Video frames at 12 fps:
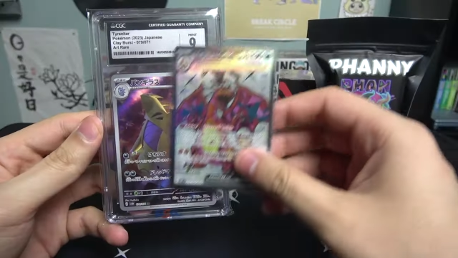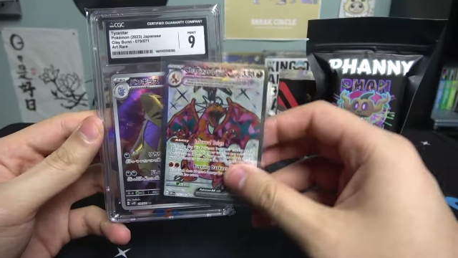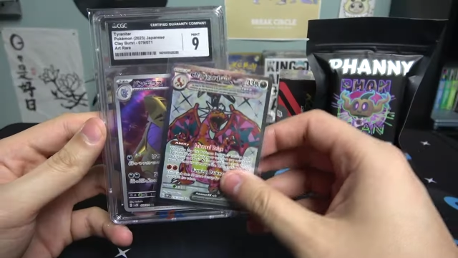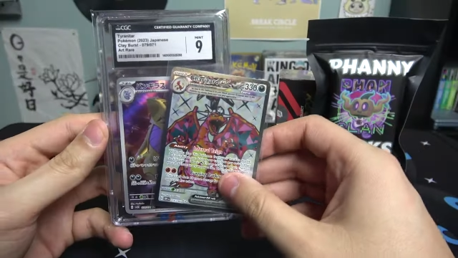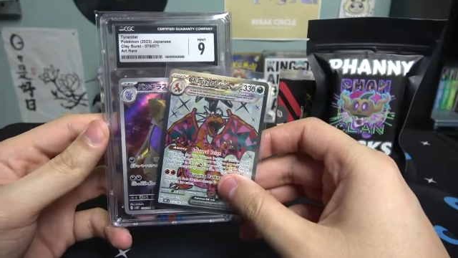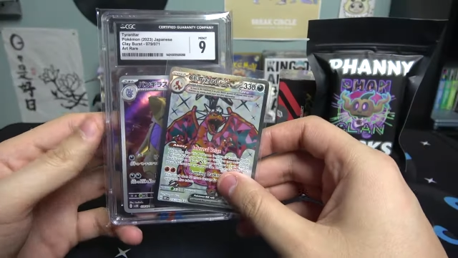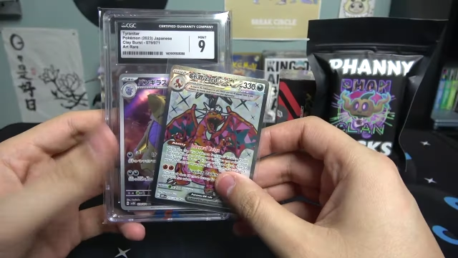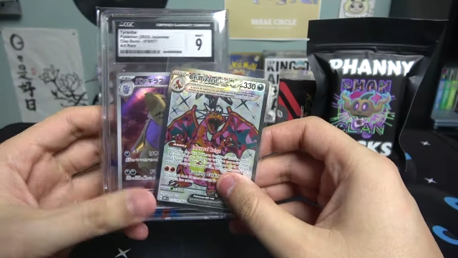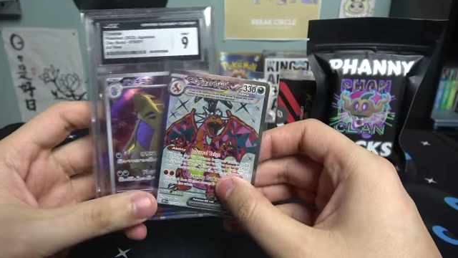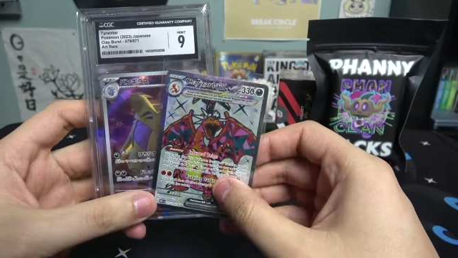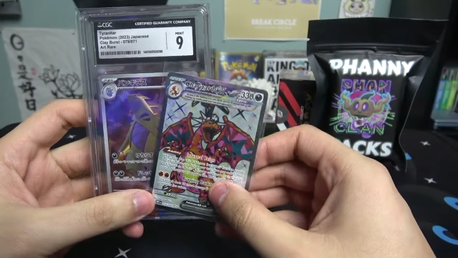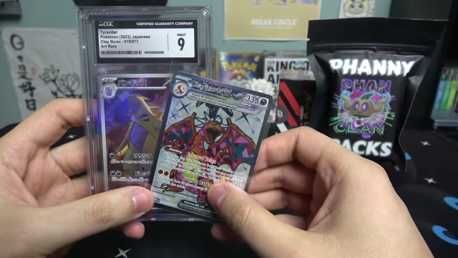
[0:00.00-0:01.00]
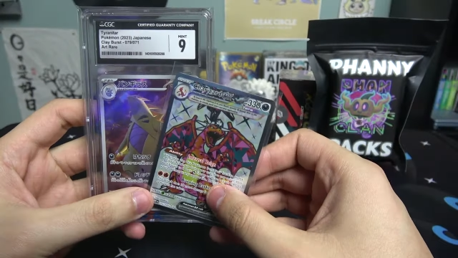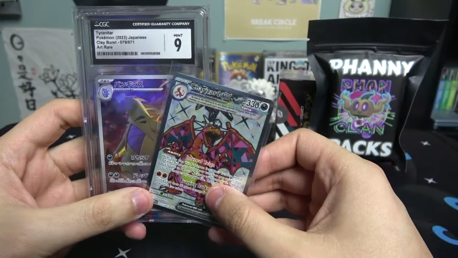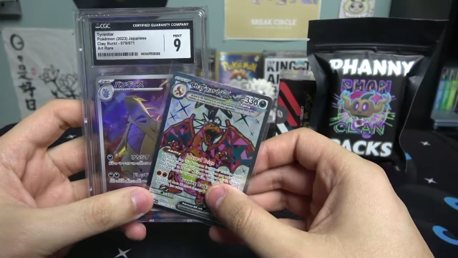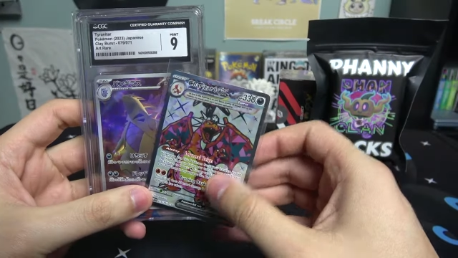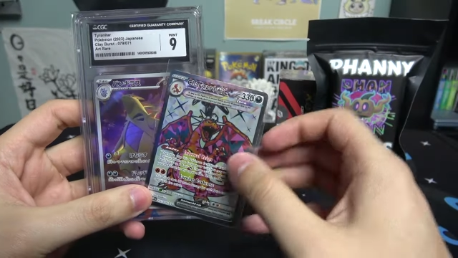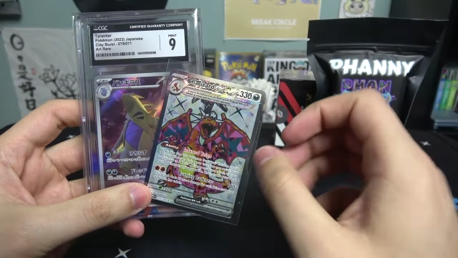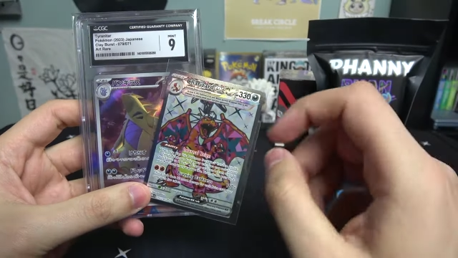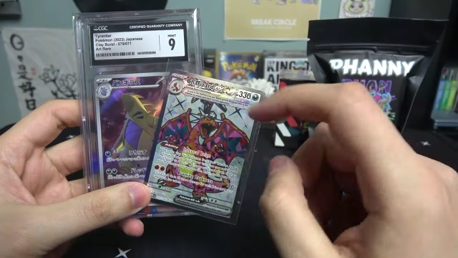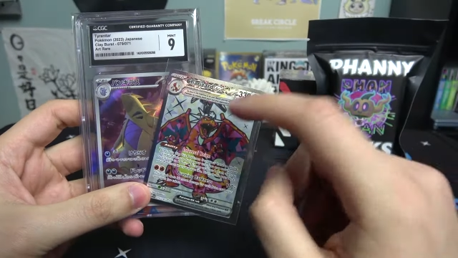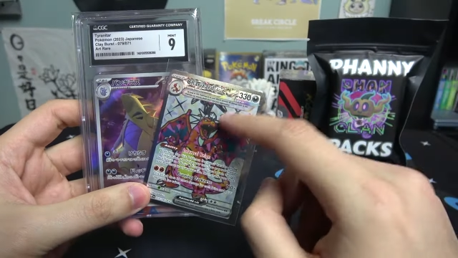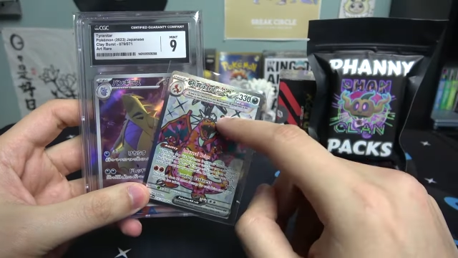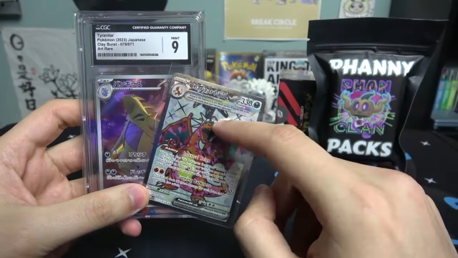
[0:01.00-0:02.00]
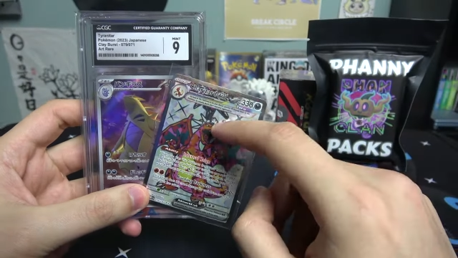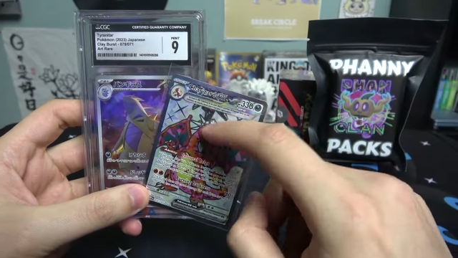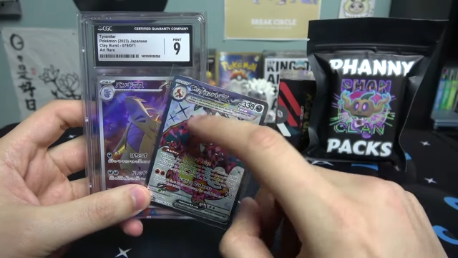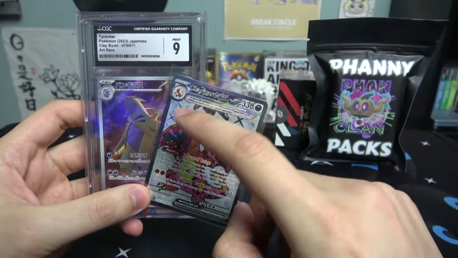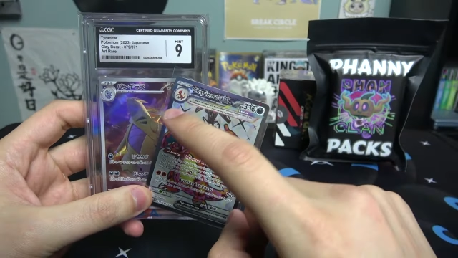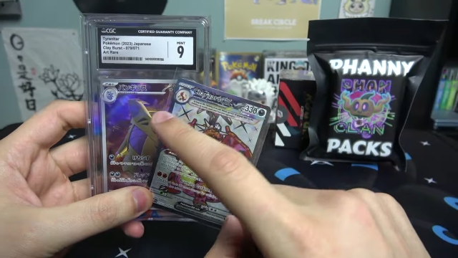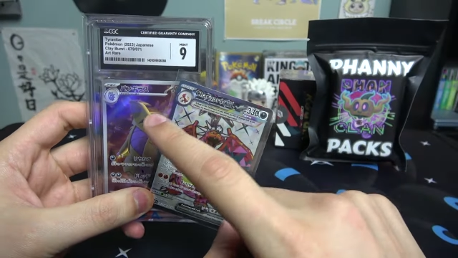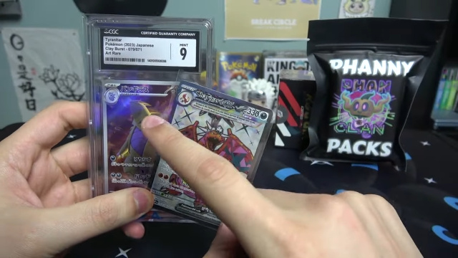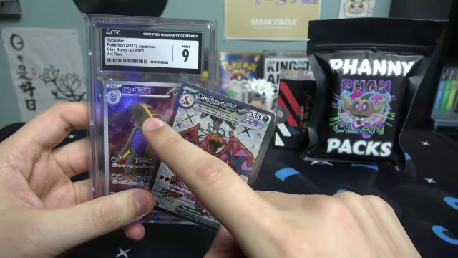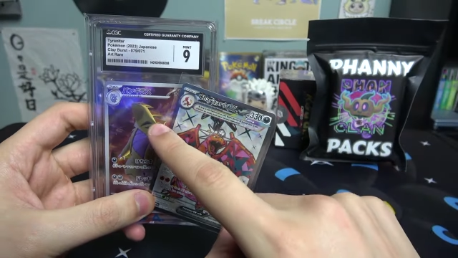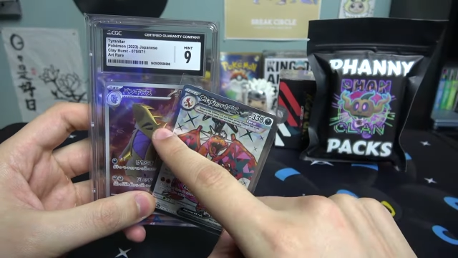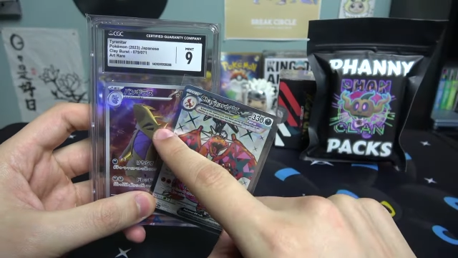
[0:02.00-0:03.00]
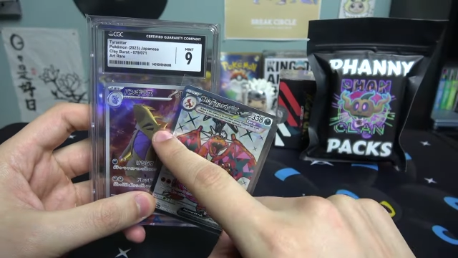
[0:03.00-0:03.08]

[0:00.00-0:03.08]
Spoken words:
[unreadable: no face in view]